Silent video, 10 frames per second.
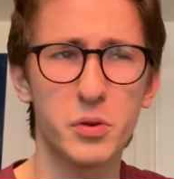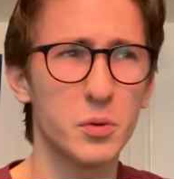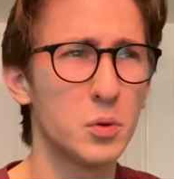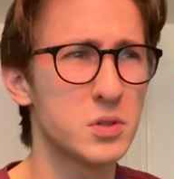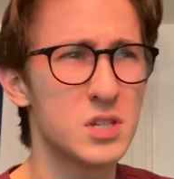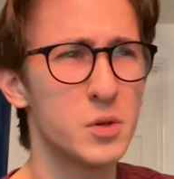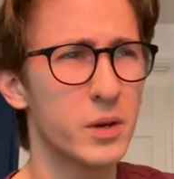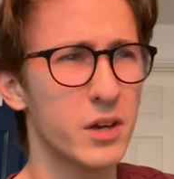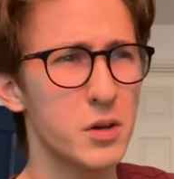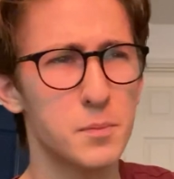or 2
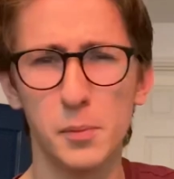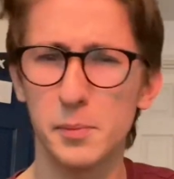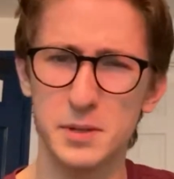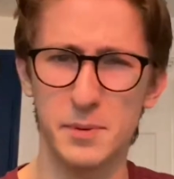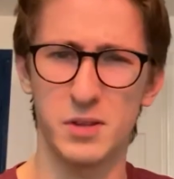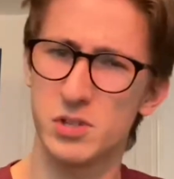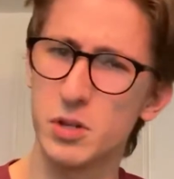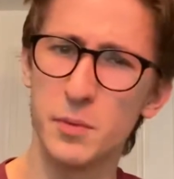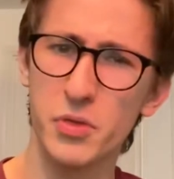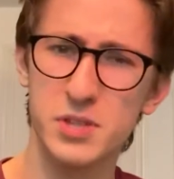ago, probably about 2
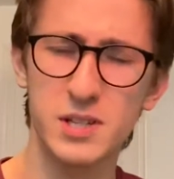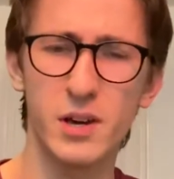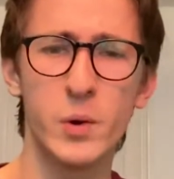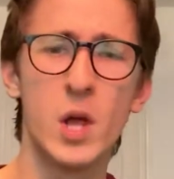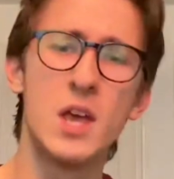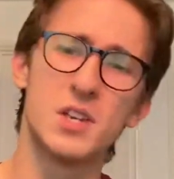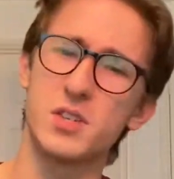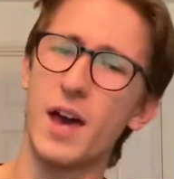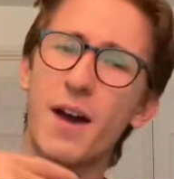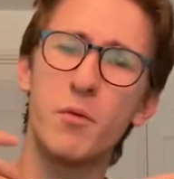months ago, so
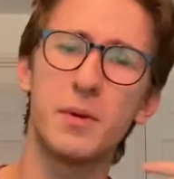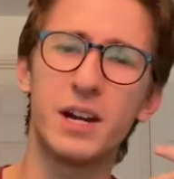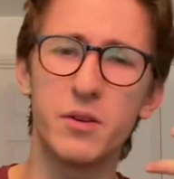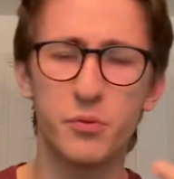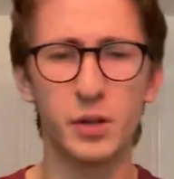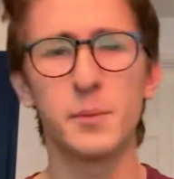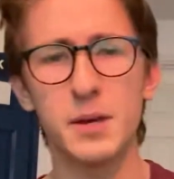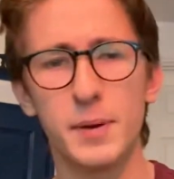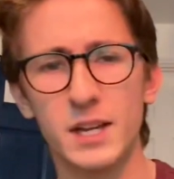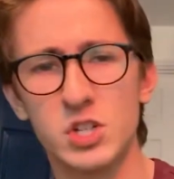there haven't been any filming
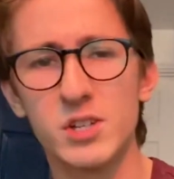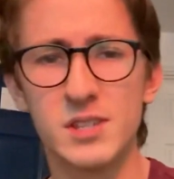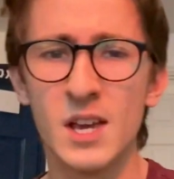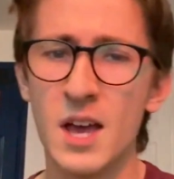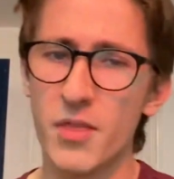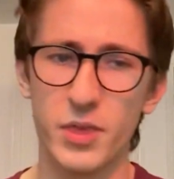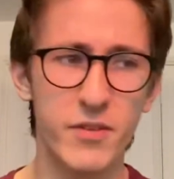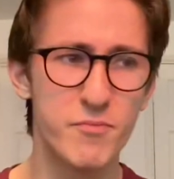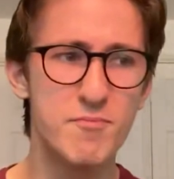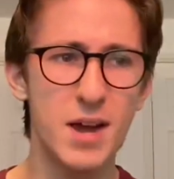pictures. They've
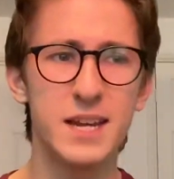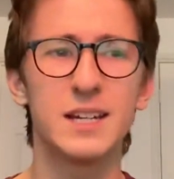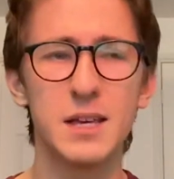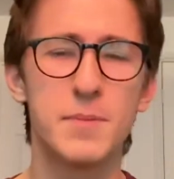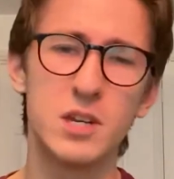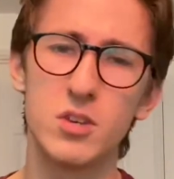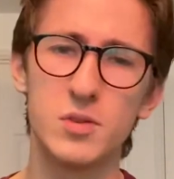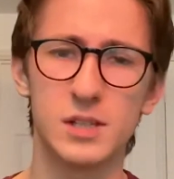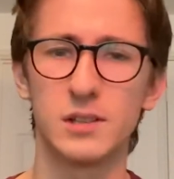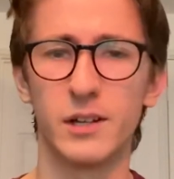mainly been
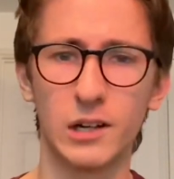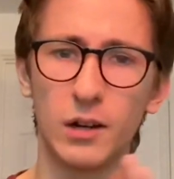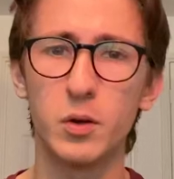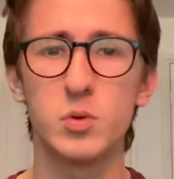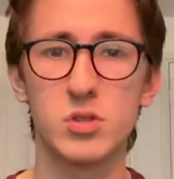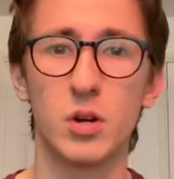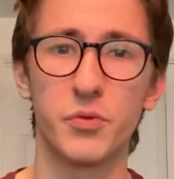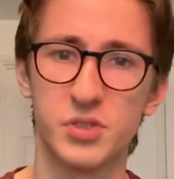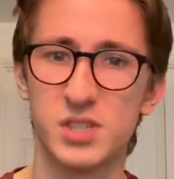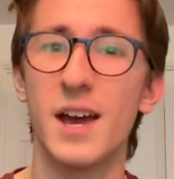using closed off
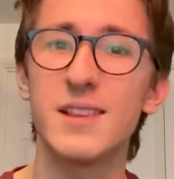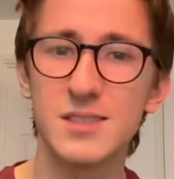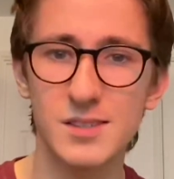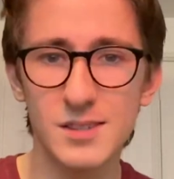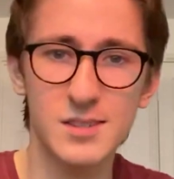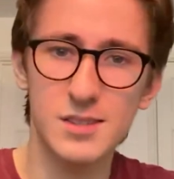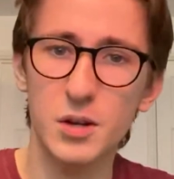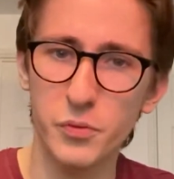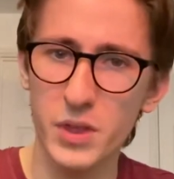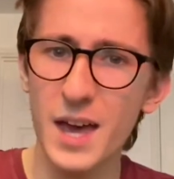sets and
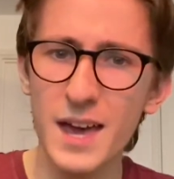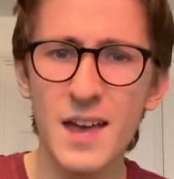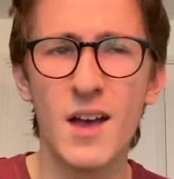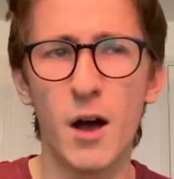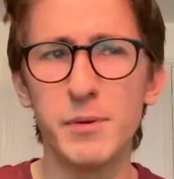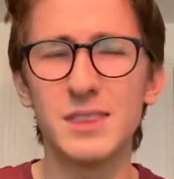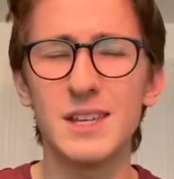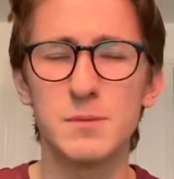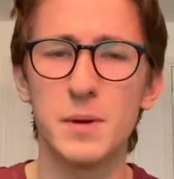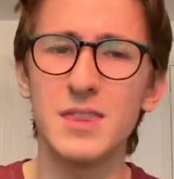stuff there. I mean,
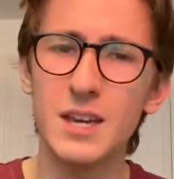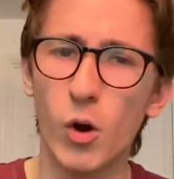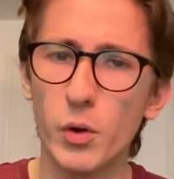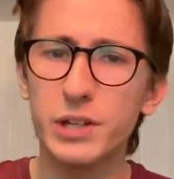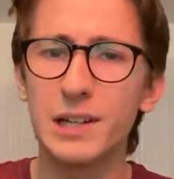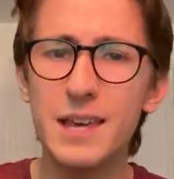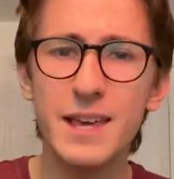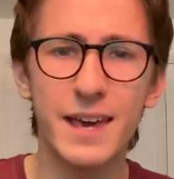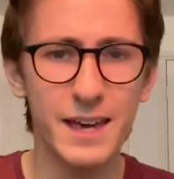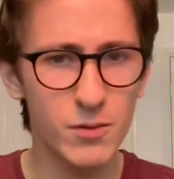there's been the odd leak
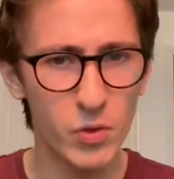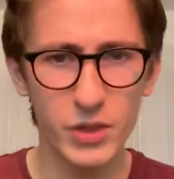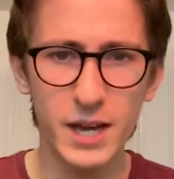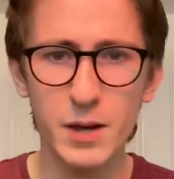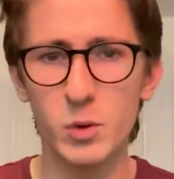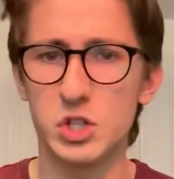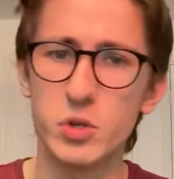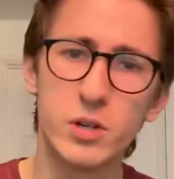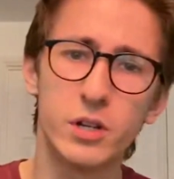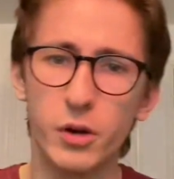here and there, which you
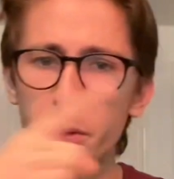can go